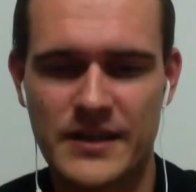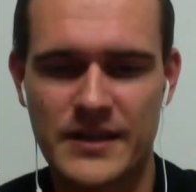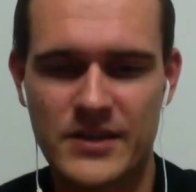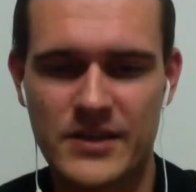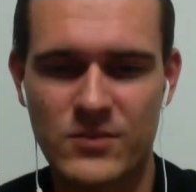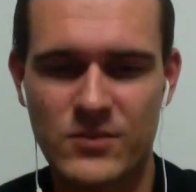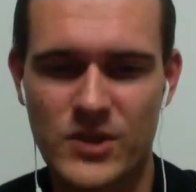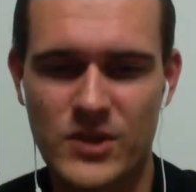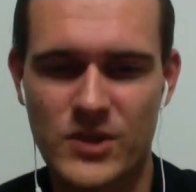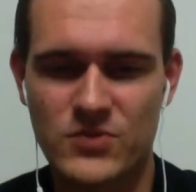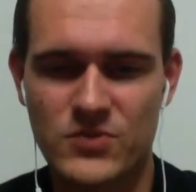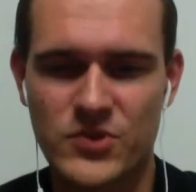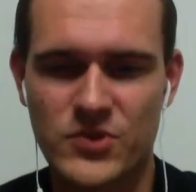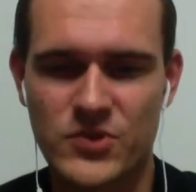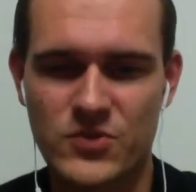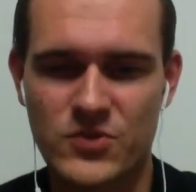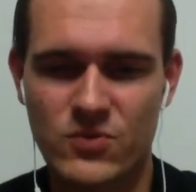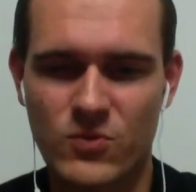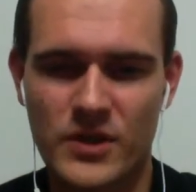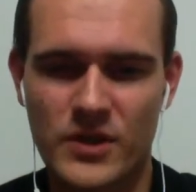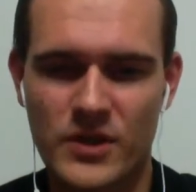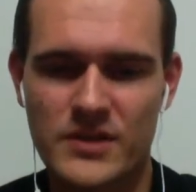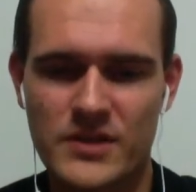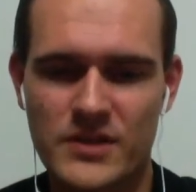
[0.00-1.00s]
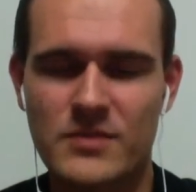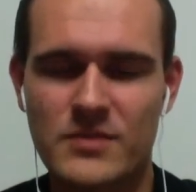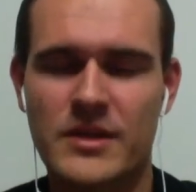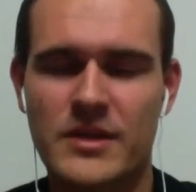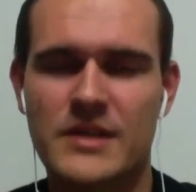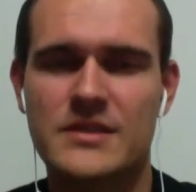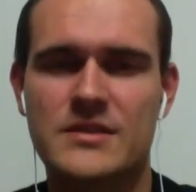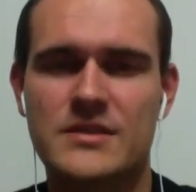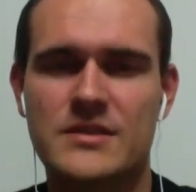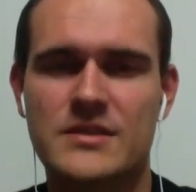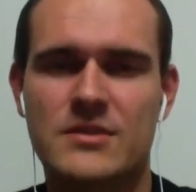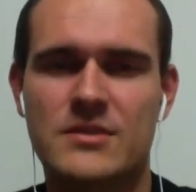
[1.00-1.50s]
the ones which worked the
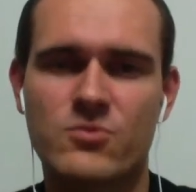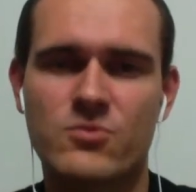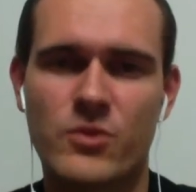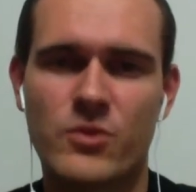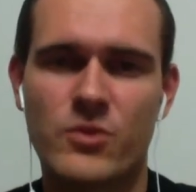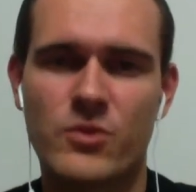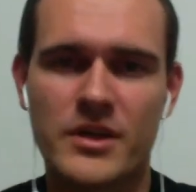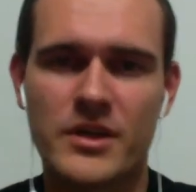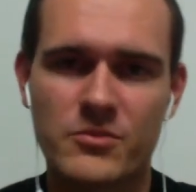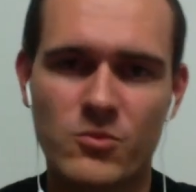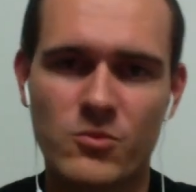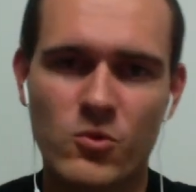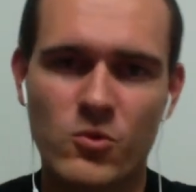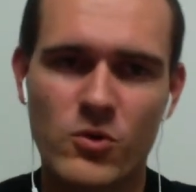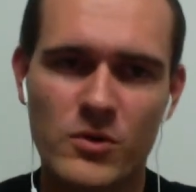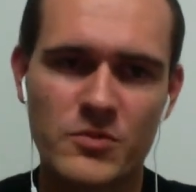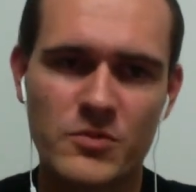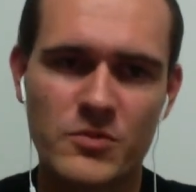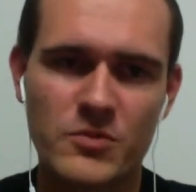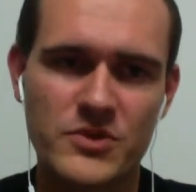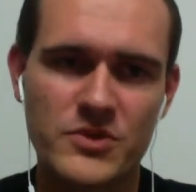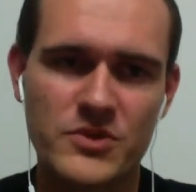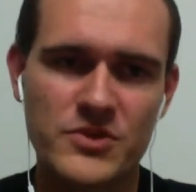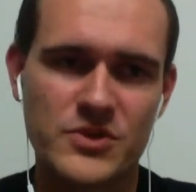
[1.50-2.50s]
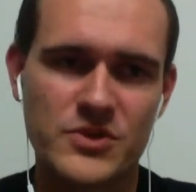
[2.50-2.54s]
best. I was working more with